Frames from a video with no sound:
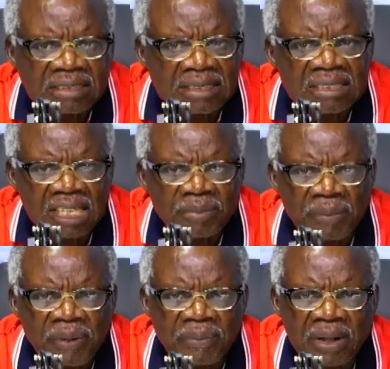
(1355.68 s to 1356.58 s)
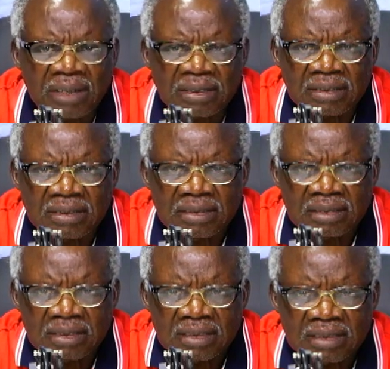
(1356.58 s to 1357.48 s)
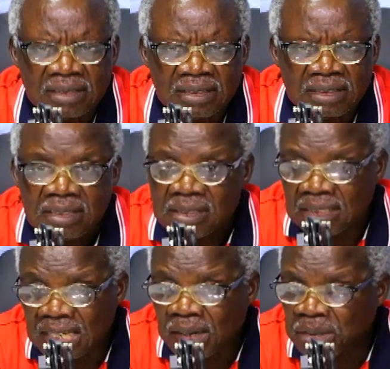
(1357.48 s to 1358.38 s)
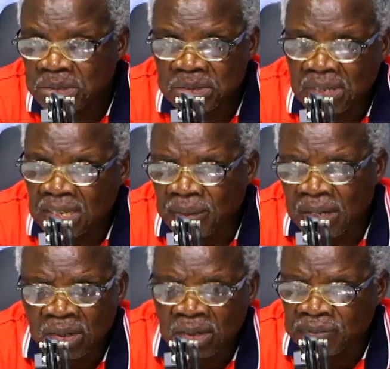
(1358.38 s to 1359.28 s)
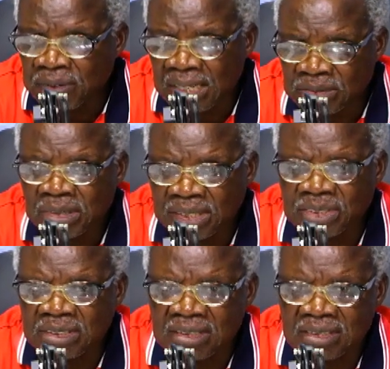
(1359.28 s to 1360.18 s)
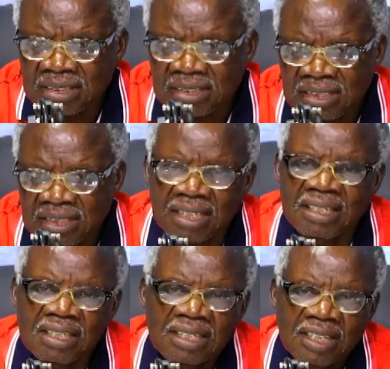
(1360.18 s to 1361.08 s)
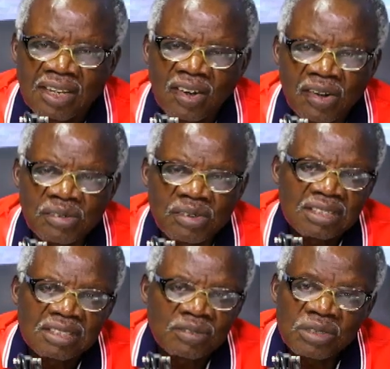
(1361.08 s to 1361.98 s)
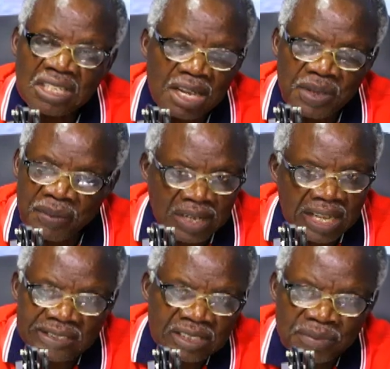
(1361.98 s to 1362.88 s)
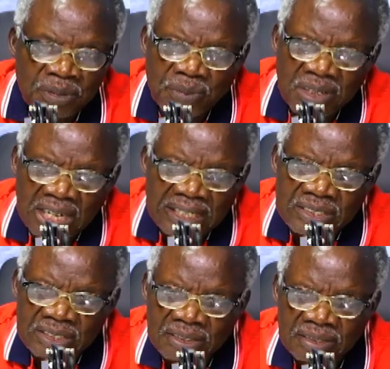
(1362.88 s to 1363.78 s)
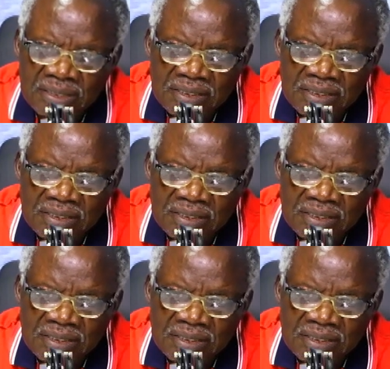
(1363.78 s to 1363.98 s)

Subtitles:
ni e ma papa then I want to talk about love attraction oh we jam ya mekan sem bebre natural